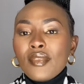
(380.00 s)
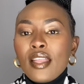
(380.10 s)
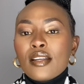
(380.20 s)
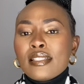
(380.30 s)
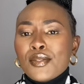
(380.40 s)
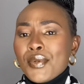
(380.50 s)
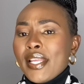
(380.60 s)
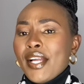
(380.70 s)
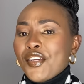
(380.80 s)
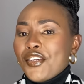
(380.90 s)
because it's only
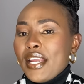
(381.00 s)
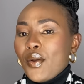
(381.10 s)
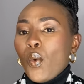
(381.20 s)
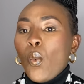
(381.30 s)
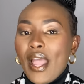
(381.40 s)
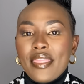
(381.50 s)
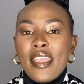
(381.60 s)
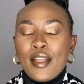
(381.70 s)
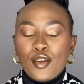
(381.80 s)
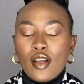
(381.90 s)
100 rand why the
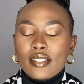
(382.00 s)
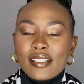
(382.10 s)
heck not